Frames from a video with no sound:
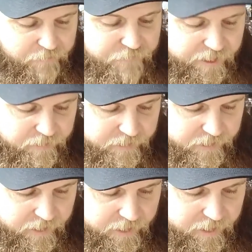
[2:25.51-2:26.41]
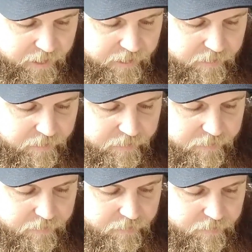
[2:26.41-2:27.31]
Finally,
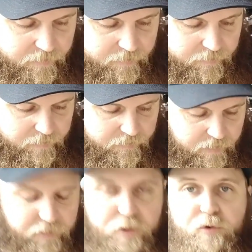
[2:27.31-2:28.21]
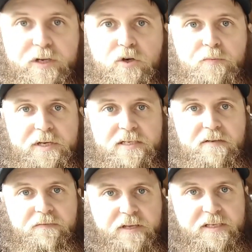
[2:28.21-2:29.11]
the other critical piece
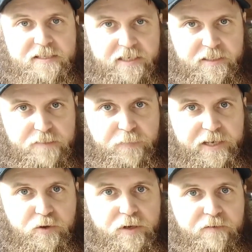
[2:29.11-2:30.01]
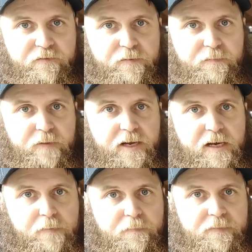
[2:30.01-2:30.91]
of this is by going
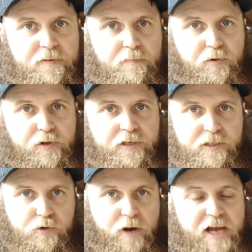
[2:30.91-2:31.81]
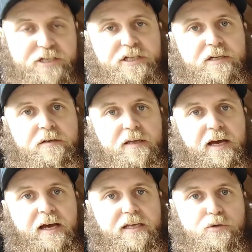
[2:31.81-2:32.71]
from boiling to crashing
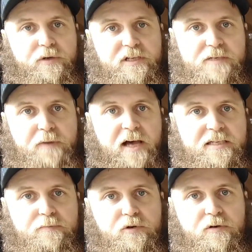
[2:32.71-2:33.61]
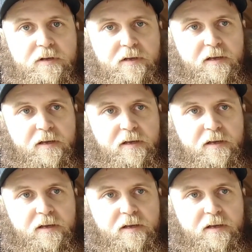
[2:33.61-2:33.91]
as quickly as possible,